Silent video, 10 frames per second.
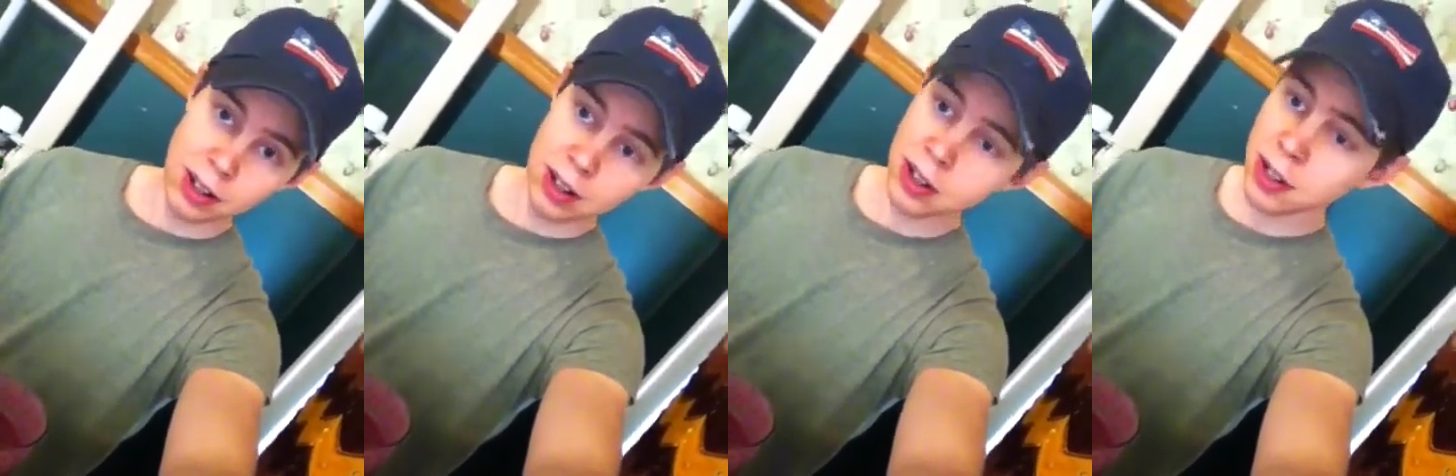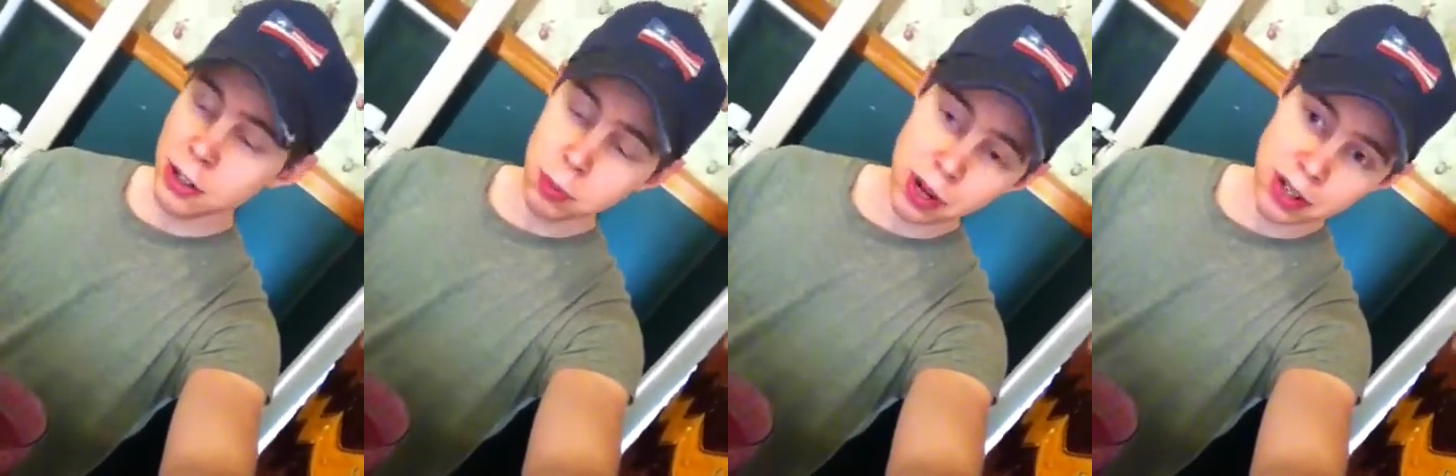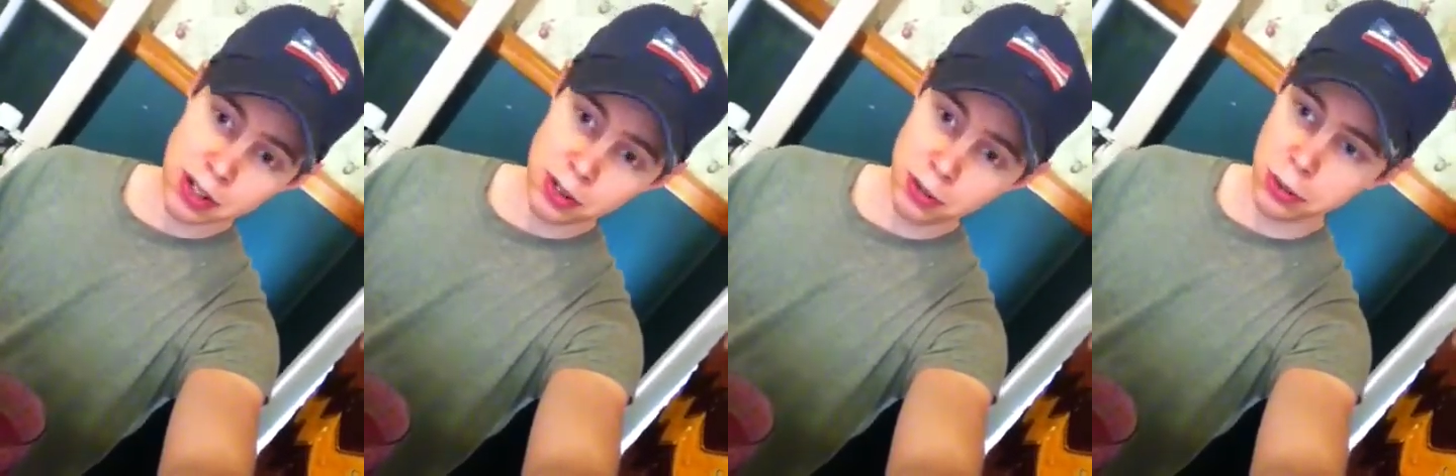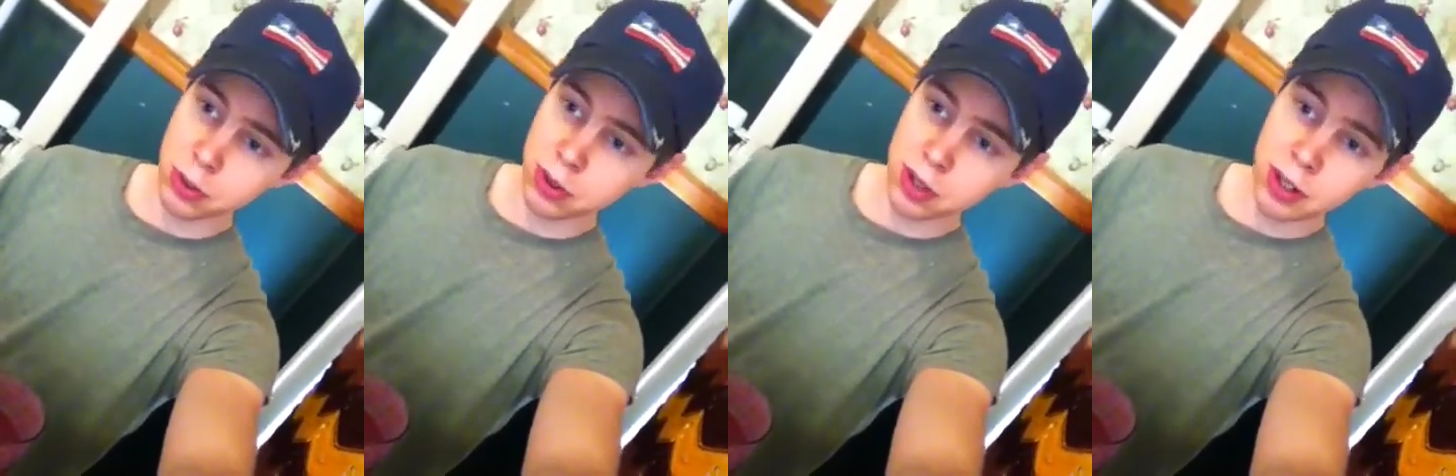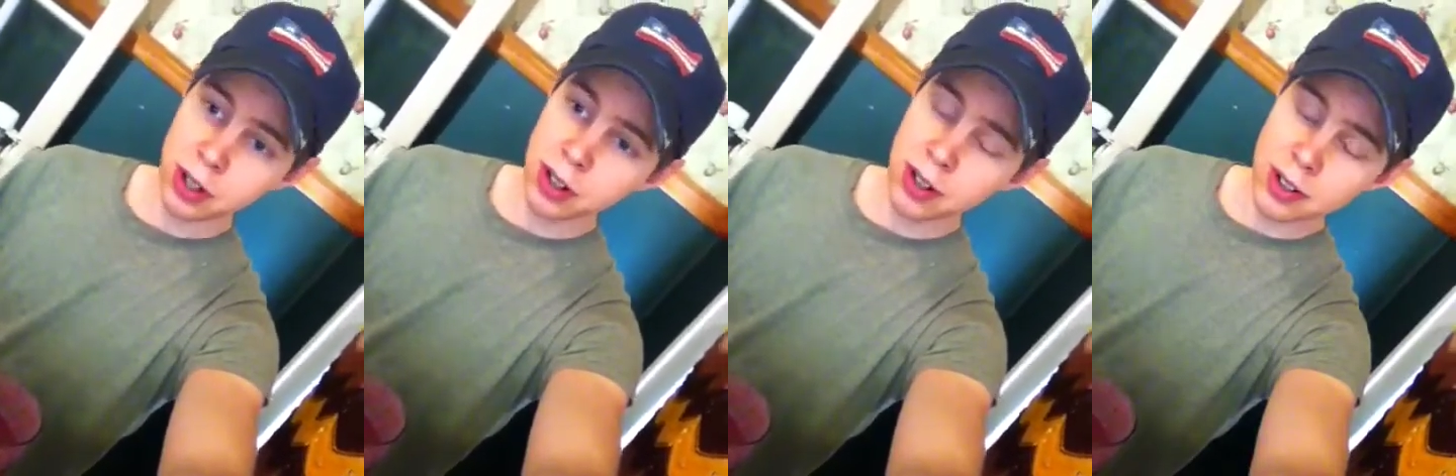and tons of processed foods
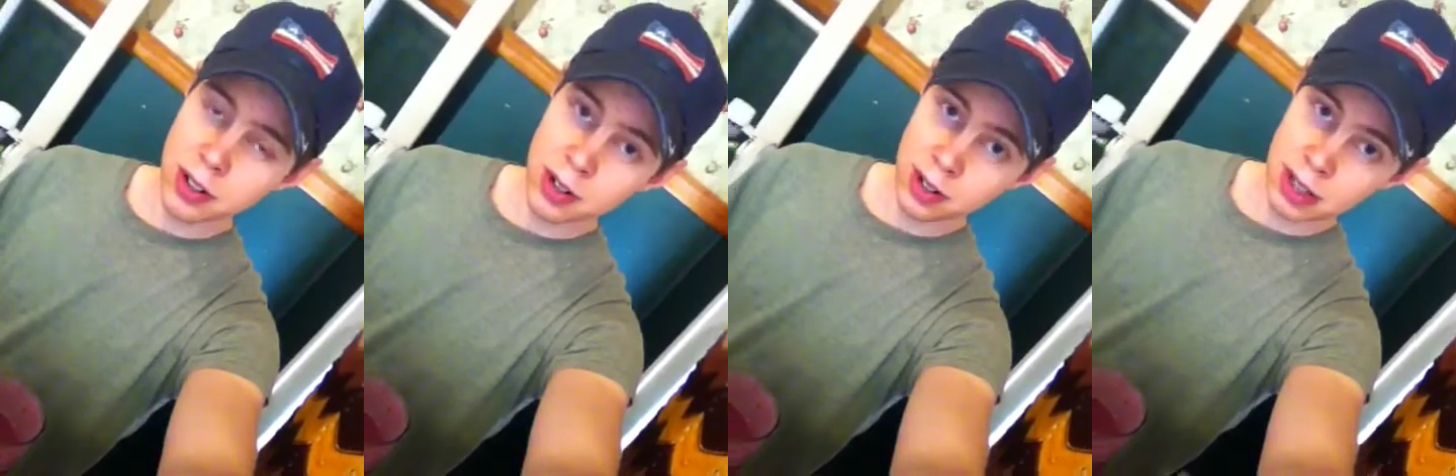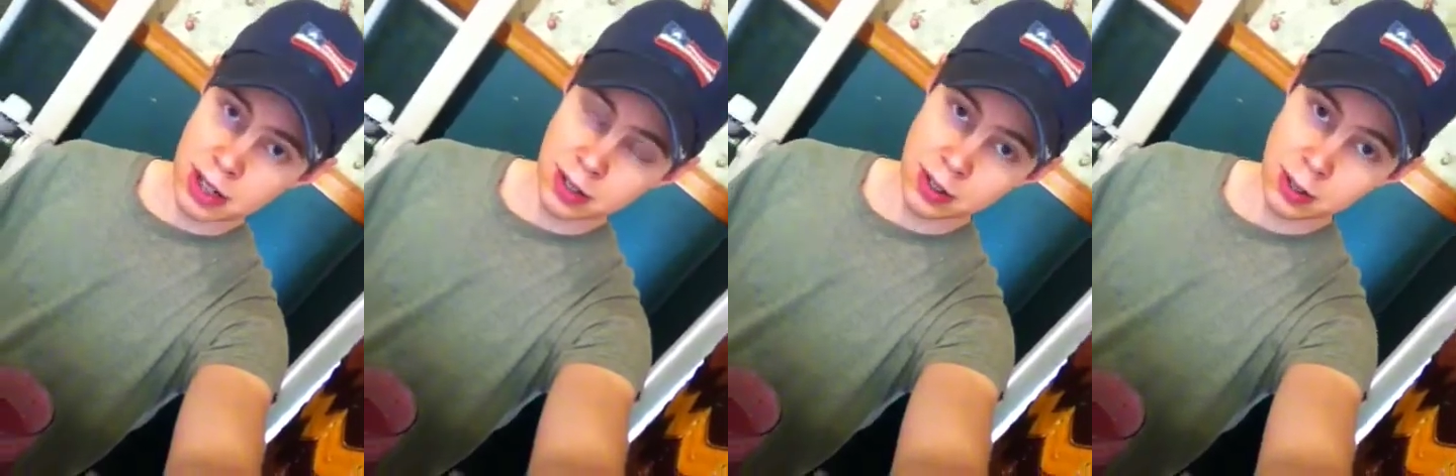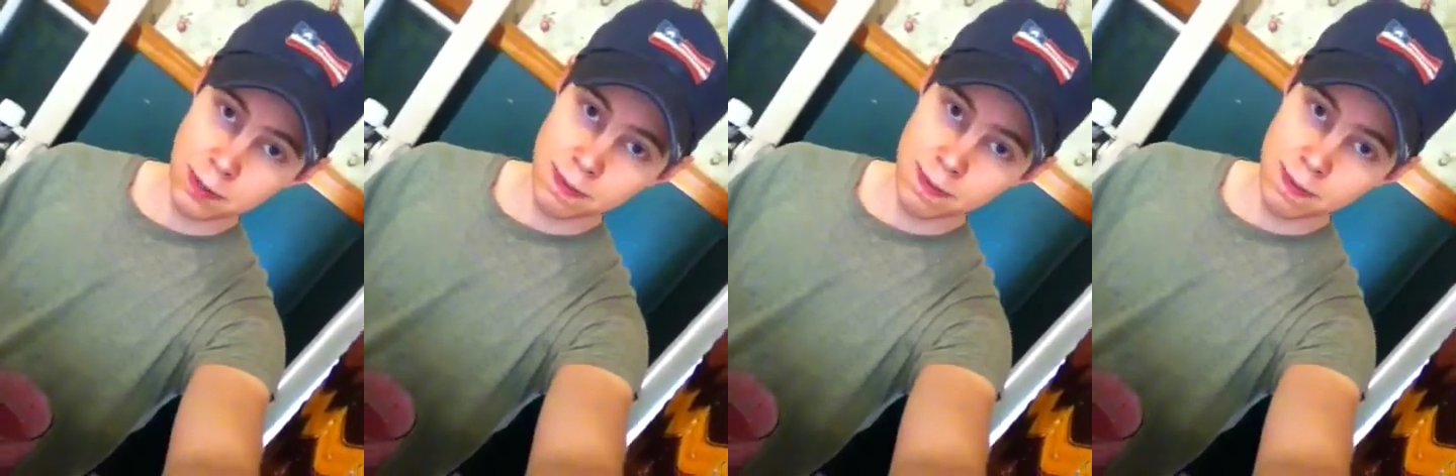and all these other things.